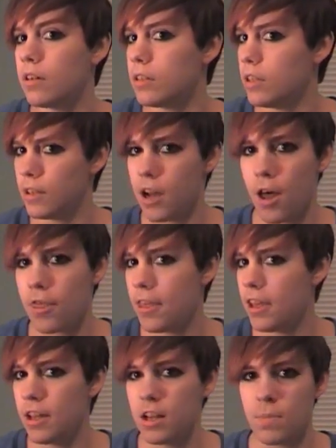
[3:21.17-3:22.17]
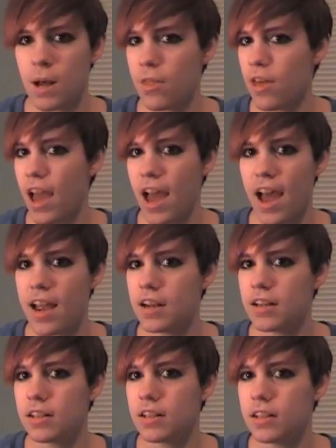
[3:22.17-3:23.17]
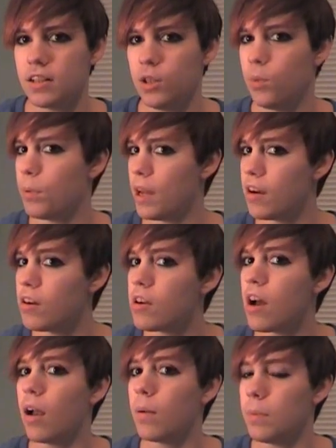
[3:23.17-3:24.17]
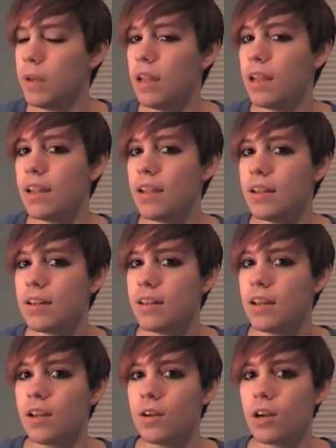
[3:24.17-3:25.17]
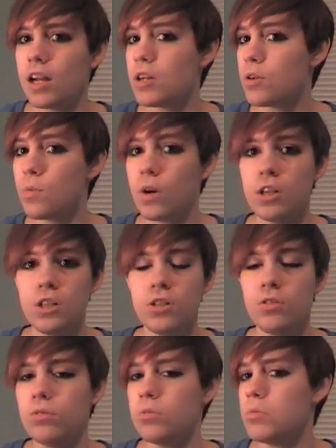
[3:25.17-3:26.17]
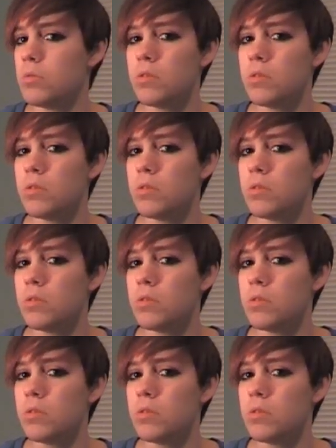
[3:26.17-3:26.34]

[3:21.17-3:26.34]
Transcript: You're not thinking about that. You better not be. I don't want you